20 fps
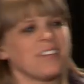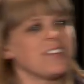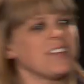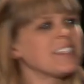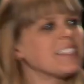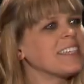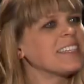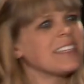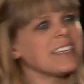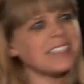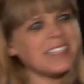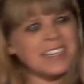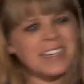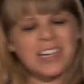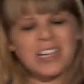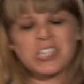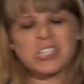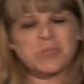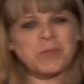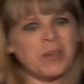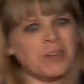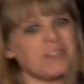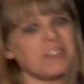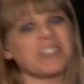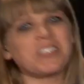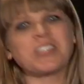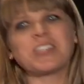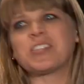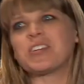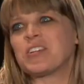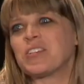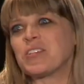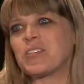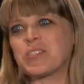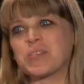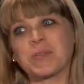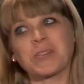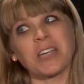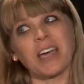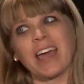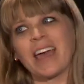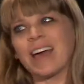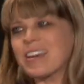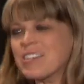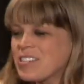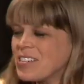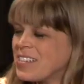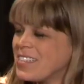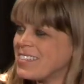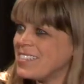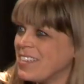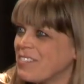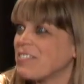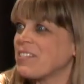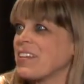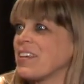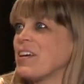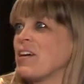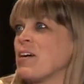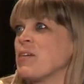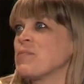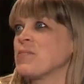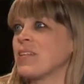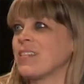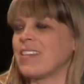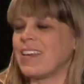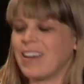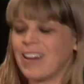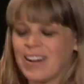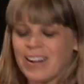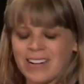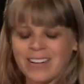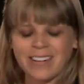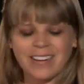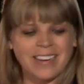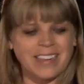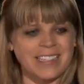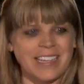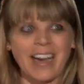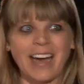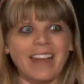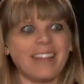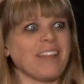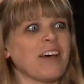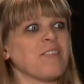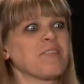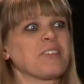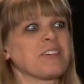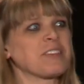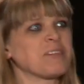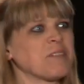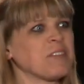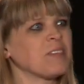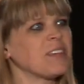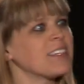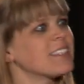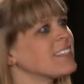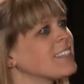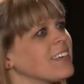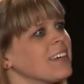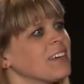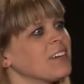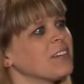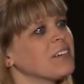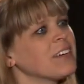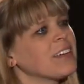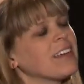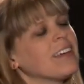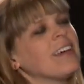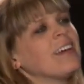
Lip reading: if he's into Teenage Mutant Ninja Turtles, which I actually secretly hope that they are, because I love those movies too,